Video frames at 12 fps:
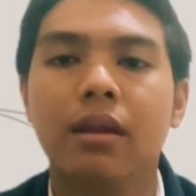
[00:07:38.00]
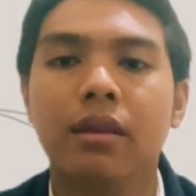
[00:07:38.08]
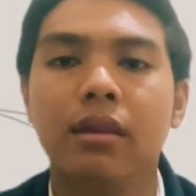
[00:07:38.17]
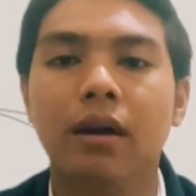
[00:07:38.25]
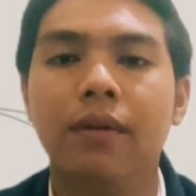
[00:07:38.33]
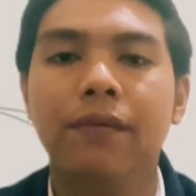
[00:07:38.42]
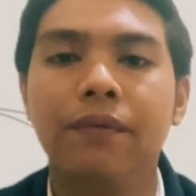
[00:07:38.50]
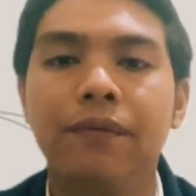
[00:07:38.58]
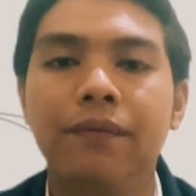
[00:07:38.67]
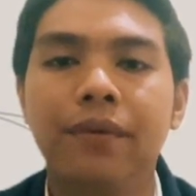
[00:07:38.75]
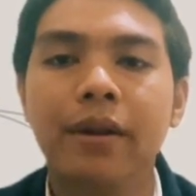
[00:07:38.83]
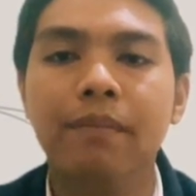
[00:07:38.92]
The
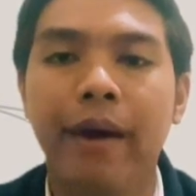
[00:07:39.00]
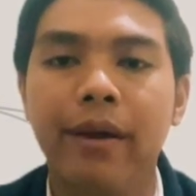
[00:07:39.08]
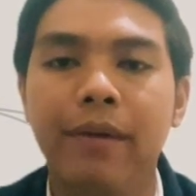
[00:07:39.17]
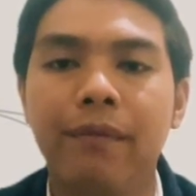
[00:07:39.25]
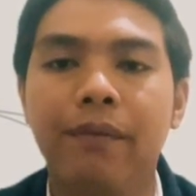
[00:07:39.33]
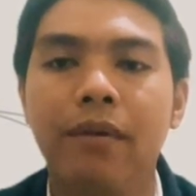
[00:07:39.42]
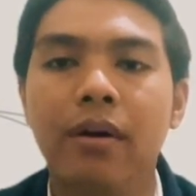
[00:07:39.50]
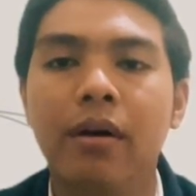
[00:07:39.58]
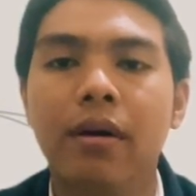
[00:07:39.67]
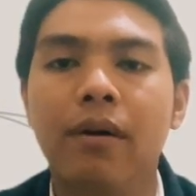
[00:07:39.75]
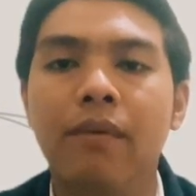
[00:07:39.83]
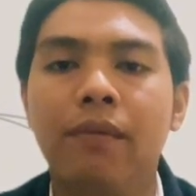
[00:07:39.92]
feedback
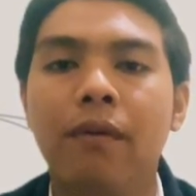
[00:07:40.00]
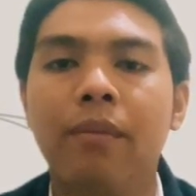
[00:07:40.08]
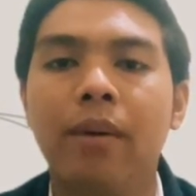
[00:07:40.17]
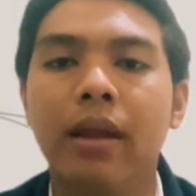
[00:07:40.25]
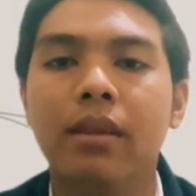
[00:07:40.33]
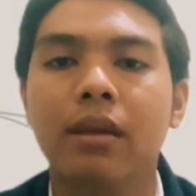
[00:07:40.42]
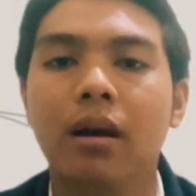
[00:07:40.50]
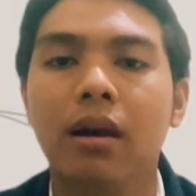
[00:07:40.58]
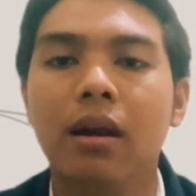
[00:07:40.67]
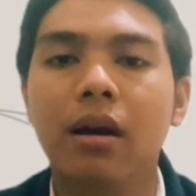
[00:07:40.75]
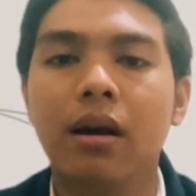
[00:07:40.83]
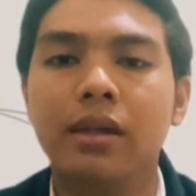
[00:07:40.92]
provided the
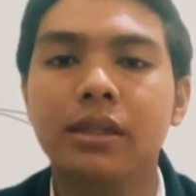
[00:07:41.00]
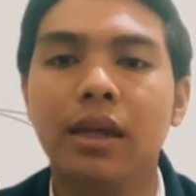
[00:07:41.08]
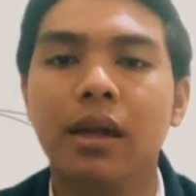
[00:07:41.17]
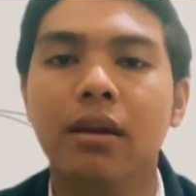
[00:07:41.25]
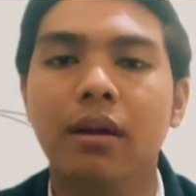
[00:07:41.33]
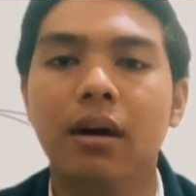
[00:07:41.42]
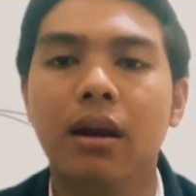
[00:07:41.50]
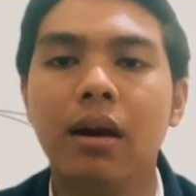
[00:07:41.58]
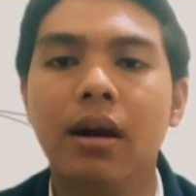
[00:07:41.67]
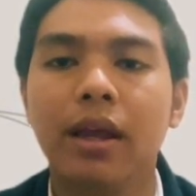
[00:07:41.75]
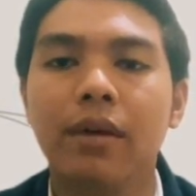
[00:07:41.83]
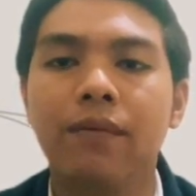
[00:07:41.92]
learners in the
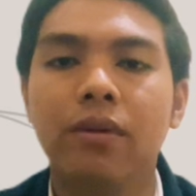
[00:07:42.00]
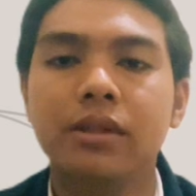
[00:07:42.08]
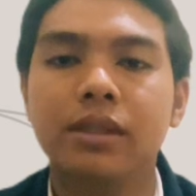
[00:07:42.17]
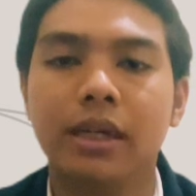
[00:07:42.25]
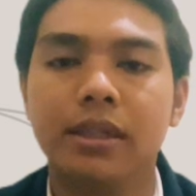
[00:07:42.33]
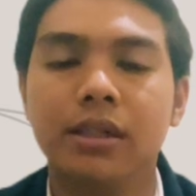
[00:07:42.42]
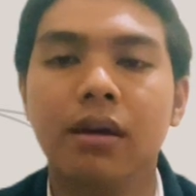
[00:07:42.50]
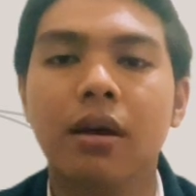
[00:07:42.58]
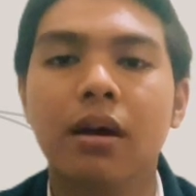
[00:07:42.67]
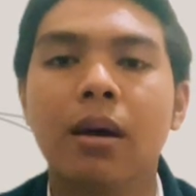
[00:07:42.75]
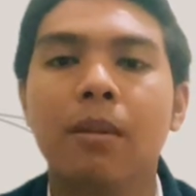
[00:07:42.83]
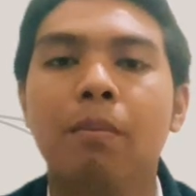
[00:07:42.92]
learning process
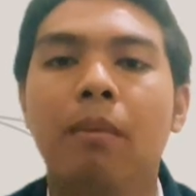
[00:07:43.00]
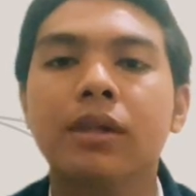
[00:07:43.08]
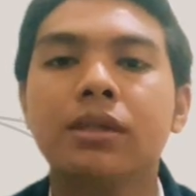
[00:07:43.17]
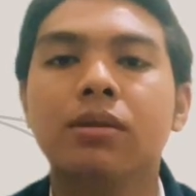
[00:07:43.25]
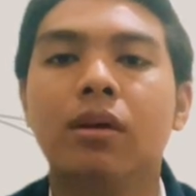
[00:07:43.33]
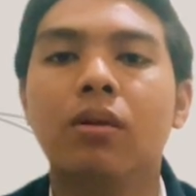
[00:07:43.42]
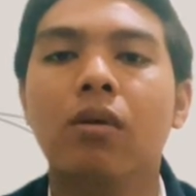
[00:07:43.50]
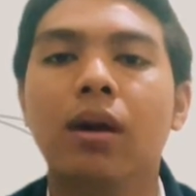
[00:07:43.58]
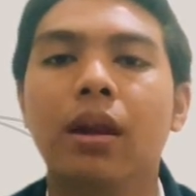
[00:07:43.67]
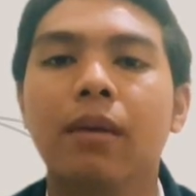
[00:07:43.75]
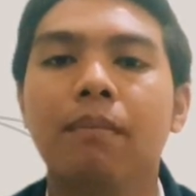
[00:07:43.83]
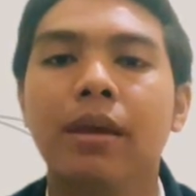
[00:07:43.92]
must not
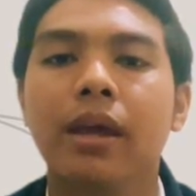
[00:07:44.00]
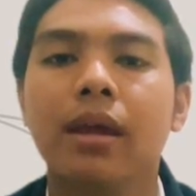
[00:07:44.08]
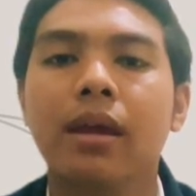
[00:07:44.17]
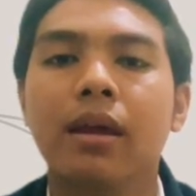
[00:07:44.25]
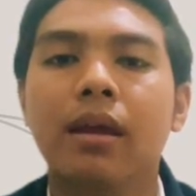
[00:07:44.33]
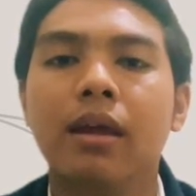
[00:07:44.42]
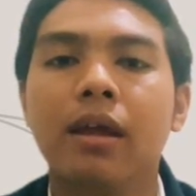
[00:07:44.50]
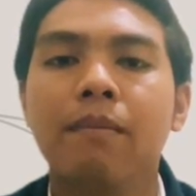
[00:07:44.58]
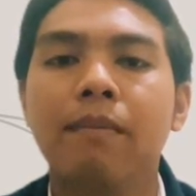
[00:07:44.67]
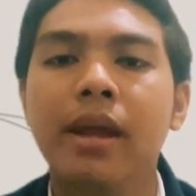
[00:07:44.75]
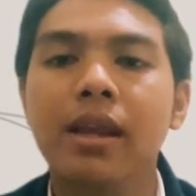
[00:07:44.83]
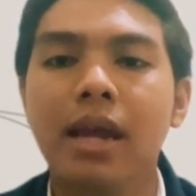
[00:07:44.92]
only be
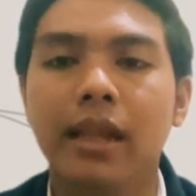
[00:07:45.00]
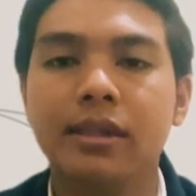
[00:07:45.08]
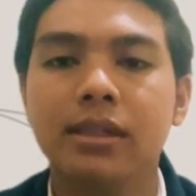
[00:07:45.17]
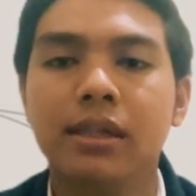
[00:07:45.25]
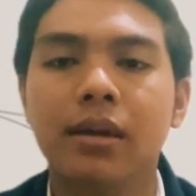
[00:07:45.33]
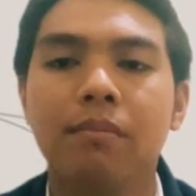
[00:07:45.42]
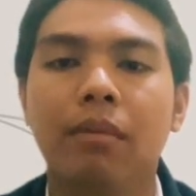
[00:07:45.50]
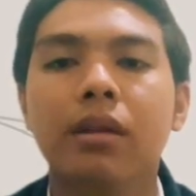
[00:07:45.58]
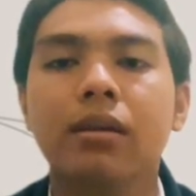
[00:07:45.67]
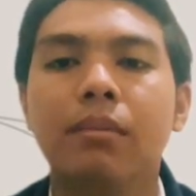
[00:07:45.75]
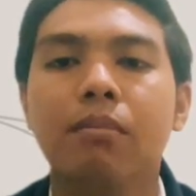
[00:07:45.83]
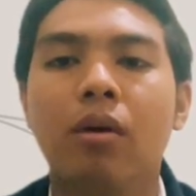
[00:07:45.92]
immediate
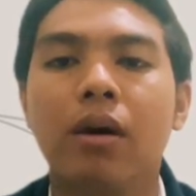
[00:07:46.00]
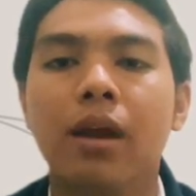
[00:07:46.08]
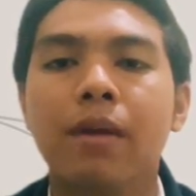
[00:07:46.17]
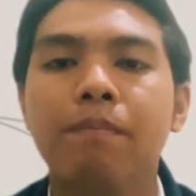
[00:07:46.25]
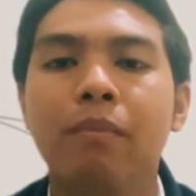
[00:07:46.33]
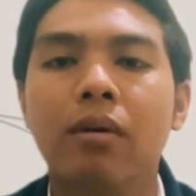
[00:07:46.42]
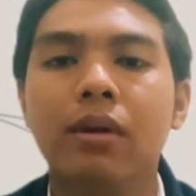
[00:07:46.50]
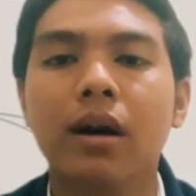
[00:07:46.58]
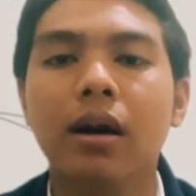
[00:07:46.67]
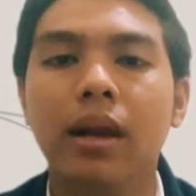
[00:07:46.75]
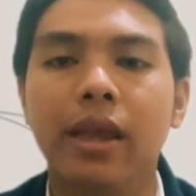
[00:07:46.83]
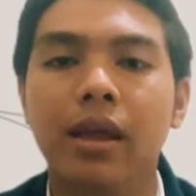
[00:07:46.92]
but more
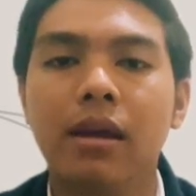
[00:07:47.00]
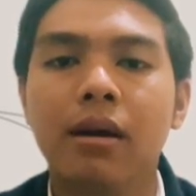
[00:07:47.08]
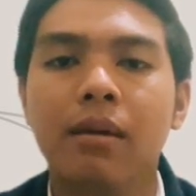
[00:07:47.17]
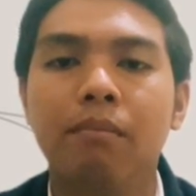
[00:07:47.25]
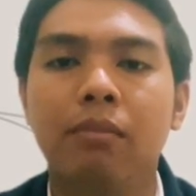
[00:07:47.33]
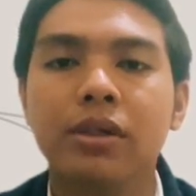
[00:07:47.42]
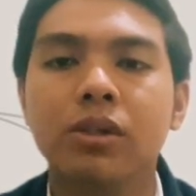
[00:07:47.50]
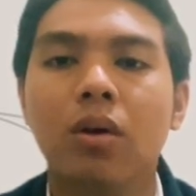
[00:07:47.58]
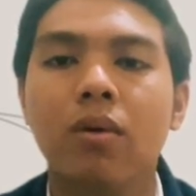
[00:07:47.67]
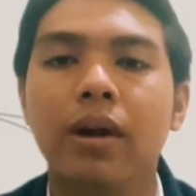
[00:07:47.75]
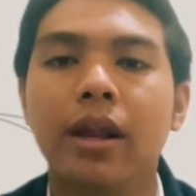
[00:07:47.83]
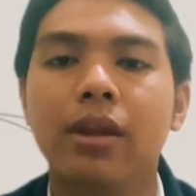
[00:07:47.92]
importantly must
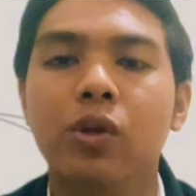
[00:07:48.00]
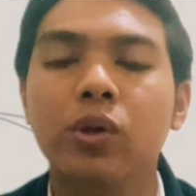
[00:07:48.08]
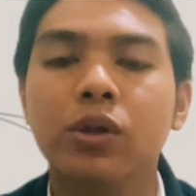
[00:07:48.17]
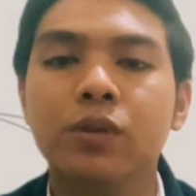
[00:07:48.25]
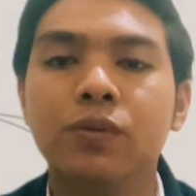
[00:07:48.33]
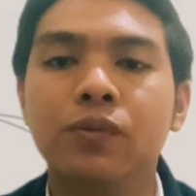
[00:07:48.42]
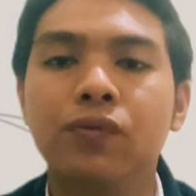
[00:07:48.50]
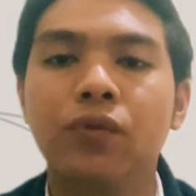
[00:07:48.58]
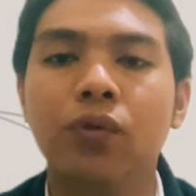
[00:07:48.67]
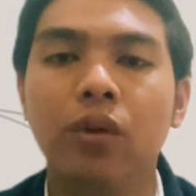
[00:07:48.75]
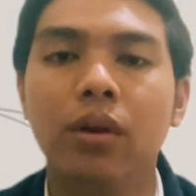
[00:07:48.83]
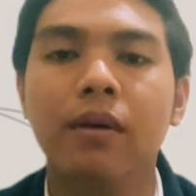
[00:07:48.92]
contain
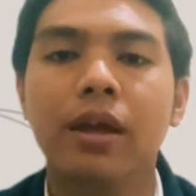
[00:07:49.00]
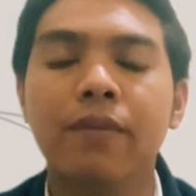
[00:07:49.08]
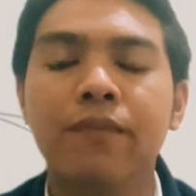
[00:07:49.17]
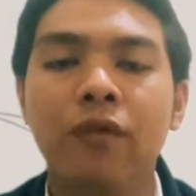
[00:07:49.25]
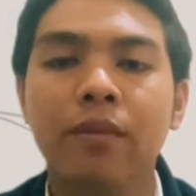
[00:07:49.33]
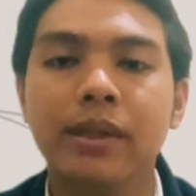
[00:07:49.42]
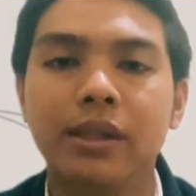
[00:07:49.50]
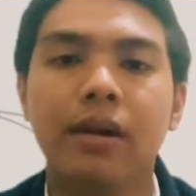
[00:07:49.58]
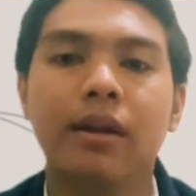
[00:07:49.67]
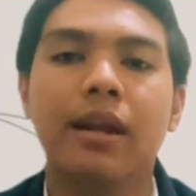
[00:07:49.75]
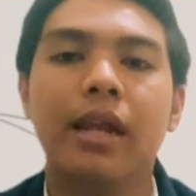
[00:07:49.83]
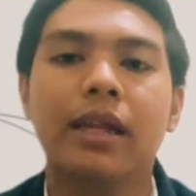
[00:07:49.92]
useful
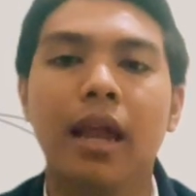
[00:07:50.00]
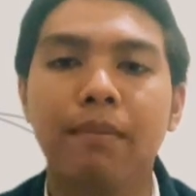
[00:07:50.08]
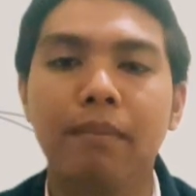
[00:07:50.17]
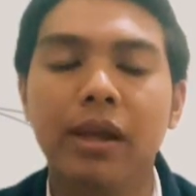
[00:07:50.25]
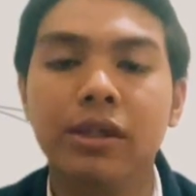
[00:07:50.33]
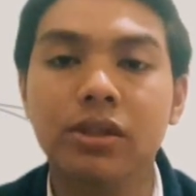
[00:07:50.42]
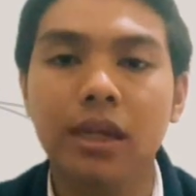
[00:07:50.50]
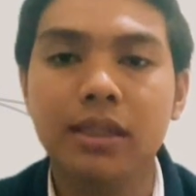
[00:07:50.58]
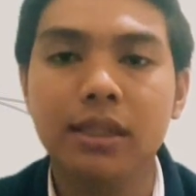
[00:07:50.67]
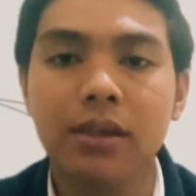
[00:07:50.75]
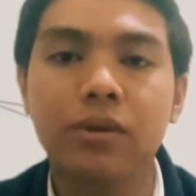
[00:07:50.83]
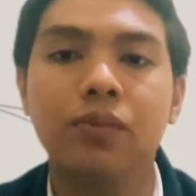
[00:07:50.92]
information that can be
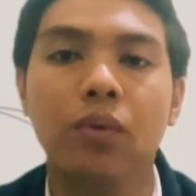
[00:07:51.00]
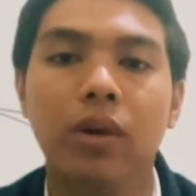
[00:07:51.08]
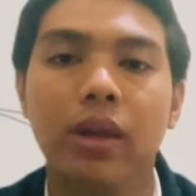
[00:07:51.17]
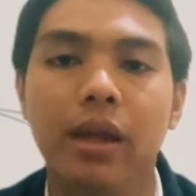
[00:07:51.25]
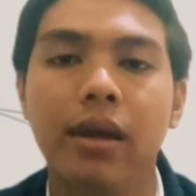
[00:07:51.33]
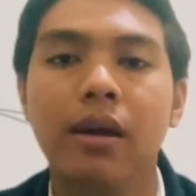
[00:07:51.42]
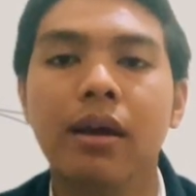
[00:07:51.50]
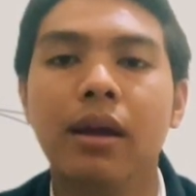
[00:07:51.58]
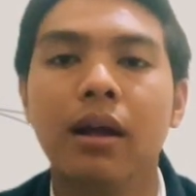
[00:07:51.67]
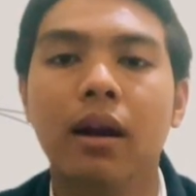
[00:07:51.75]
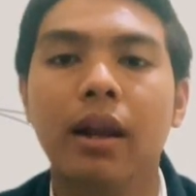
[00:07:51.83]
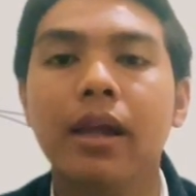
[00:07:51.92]
successfully
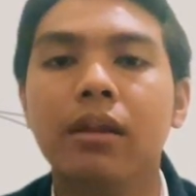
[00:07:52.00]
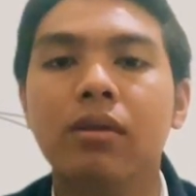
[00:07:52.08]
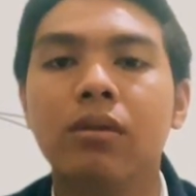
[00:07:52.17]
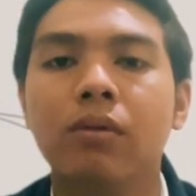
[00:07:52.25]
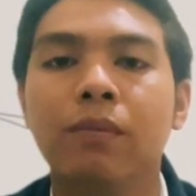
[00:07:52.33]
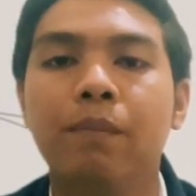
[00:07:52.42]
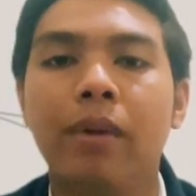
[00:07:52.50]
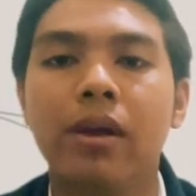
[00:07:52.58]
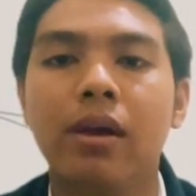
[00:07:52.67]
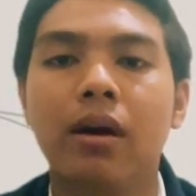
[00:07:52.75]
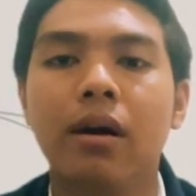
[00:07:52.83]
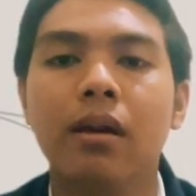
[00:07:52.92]
linked to
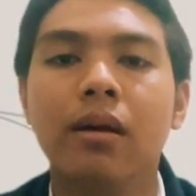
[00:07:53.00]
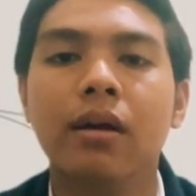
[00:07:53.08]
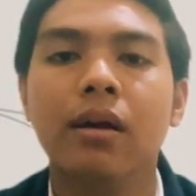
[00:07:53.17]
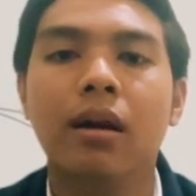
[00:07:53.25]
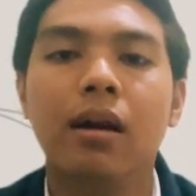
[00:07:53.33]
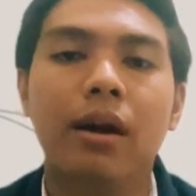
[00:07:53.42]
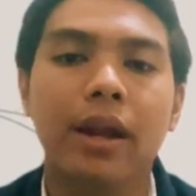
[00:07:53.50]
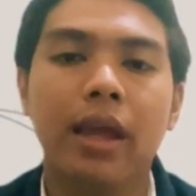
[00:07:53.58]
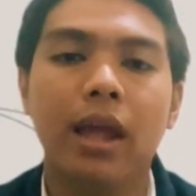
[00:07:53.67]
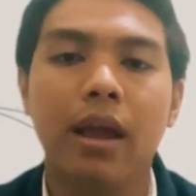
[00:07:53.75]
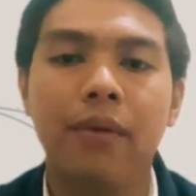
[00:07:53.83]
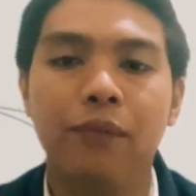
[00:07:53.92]
prior
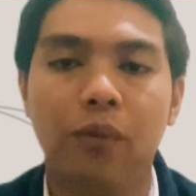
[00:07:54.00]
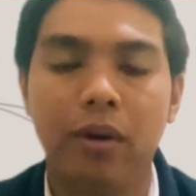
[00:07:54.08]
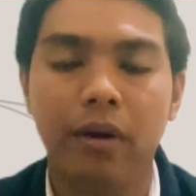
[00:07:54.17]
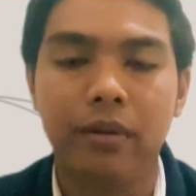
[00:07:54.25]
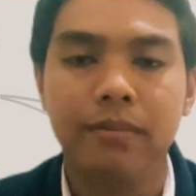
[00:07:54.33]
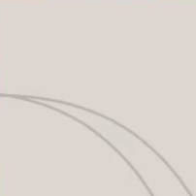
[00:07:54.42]
learning effort.